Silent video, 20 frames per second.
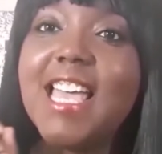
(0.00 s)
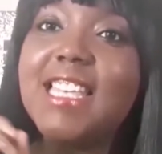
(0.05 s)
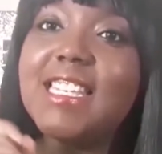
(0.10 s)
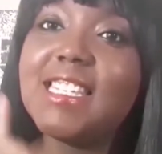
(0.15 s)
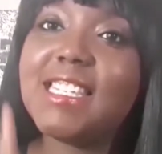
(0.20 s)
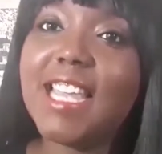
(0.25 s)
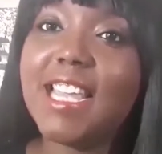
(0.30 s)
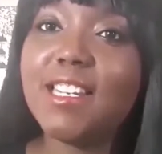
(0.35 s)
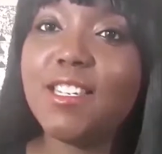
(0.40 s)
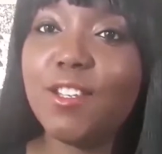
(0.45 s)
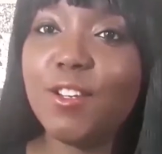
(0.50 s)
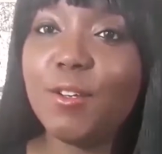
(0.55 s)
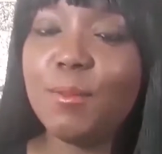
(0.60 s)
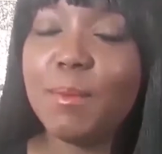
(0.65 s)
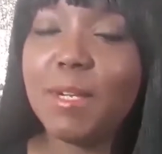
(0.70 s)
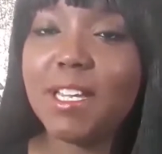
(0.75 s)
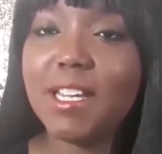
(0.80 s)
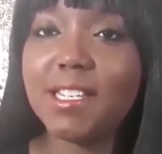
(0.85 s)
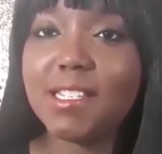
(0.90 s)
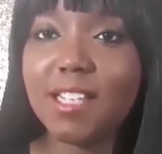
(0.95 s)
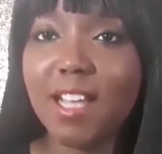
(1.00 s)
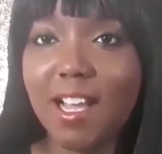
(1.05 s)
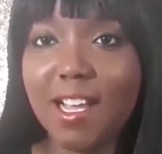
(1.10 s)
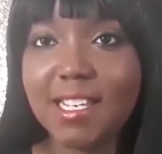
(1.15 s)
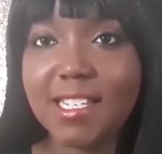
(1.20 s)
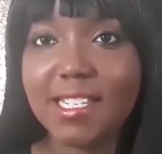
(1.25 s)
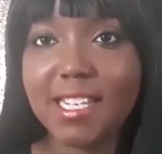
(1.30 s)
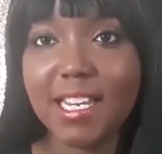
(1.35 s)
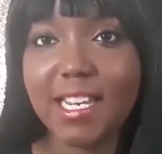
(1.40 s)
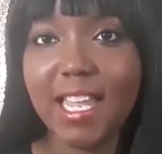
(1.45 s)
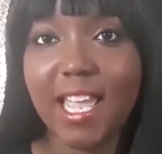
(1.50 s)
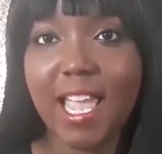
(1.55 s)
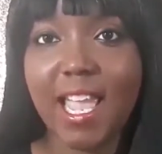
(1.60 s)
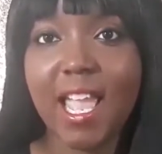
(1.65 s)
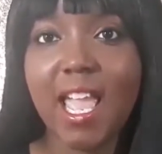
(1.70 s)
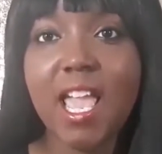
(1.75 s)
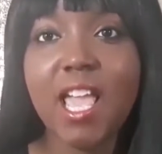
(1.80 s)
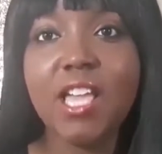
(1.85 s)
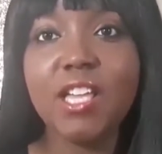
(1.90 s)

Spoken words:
stay tuned because on Sunday